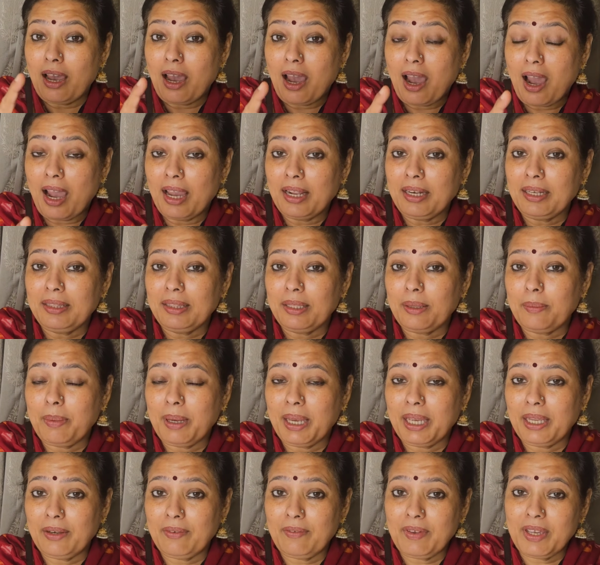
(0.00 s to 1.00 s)
Ananda
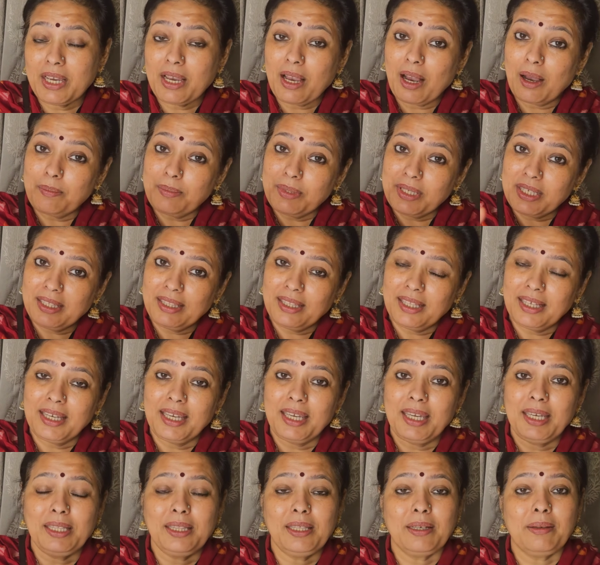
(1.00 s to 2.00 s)
Bhairavi comes in the
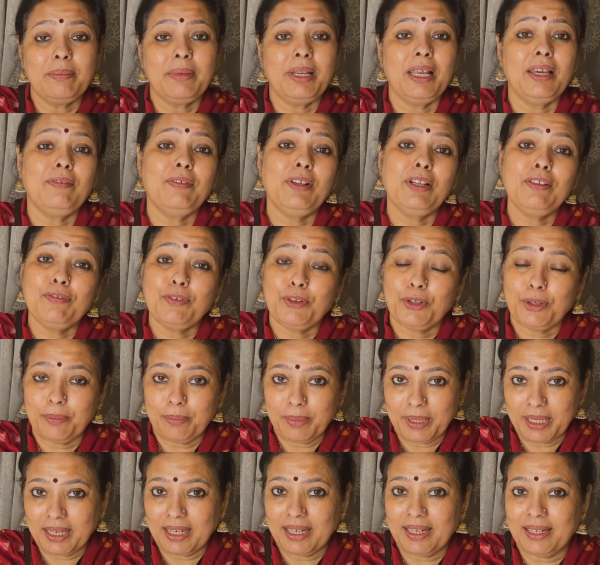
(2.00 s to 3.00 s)
Geetam level for a
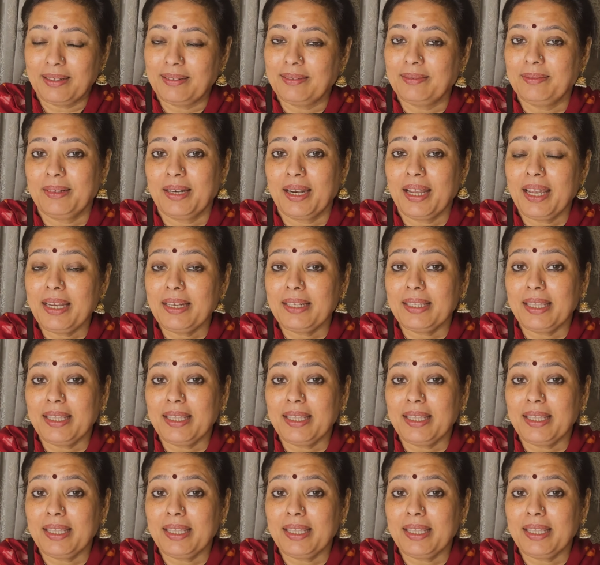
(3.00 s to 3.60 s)
beginner, right?